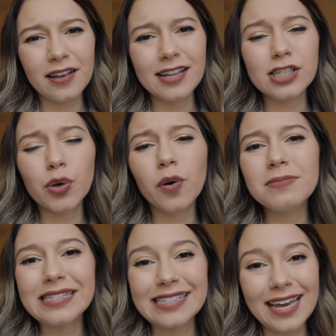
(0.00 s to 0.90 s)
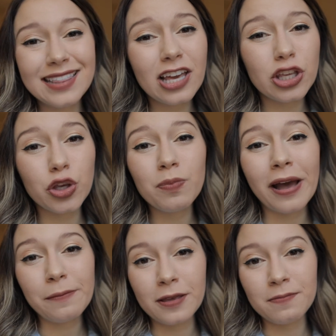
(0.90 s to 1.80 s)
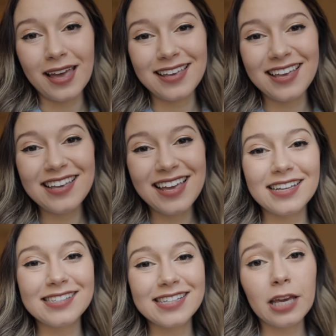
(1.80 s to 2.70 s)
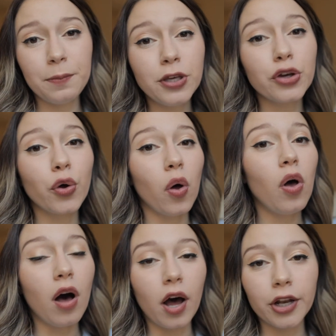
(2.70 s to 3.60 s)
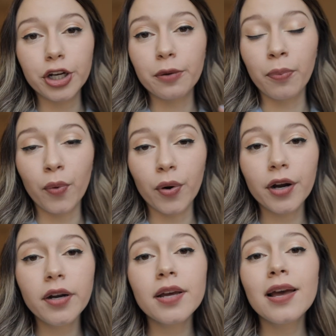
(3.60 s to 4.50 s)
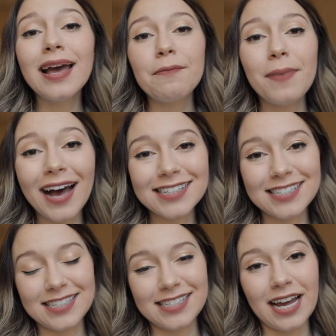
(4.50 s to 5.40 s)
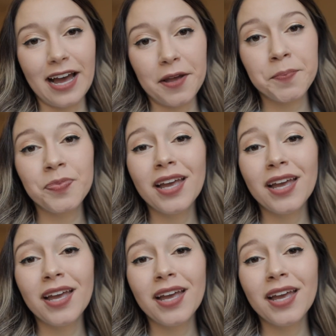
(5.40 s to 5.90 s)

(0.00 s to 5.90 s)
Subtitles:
And so a mistake that you might be making is keeping a goal on your board past its time.